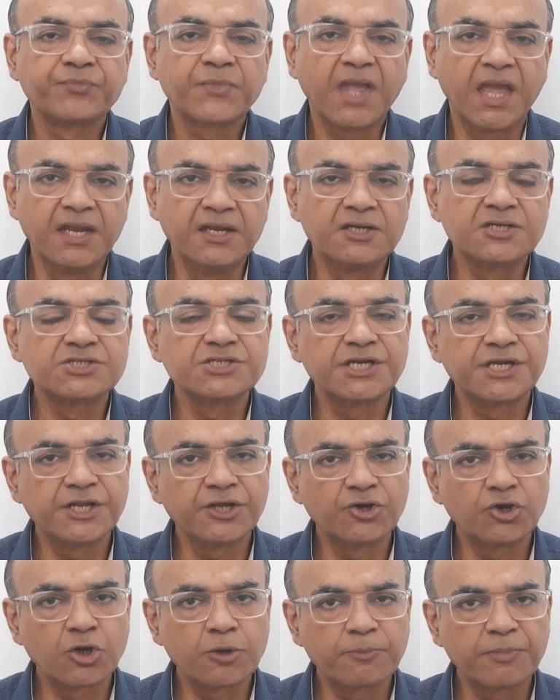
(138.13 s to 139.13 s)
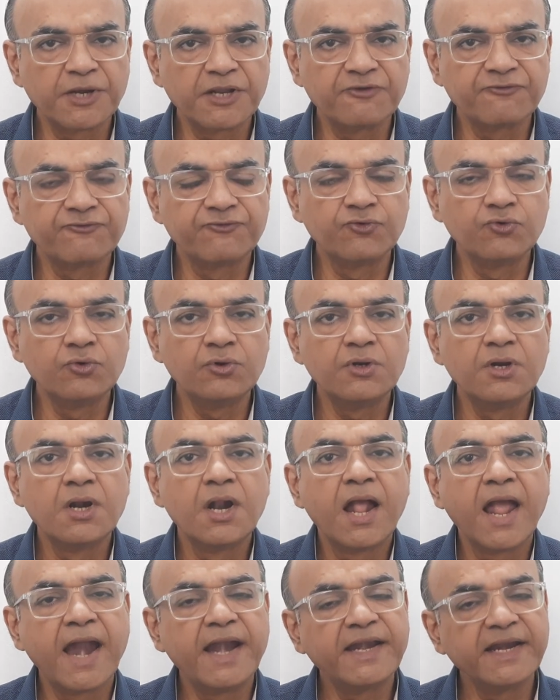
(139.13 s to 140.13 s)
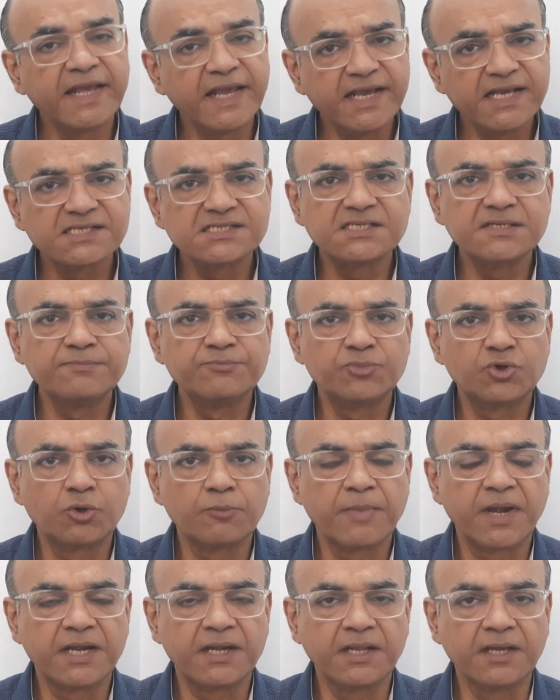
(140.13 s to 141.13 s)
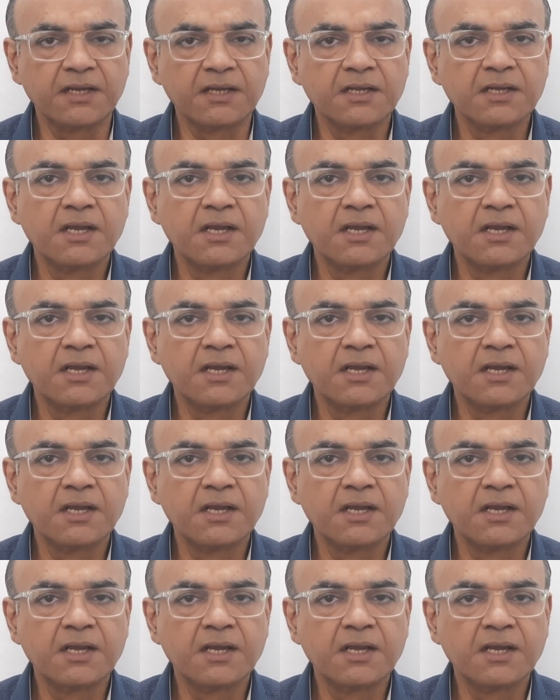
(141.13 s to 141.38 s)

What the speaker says: energetic or playful, and asymptomatic,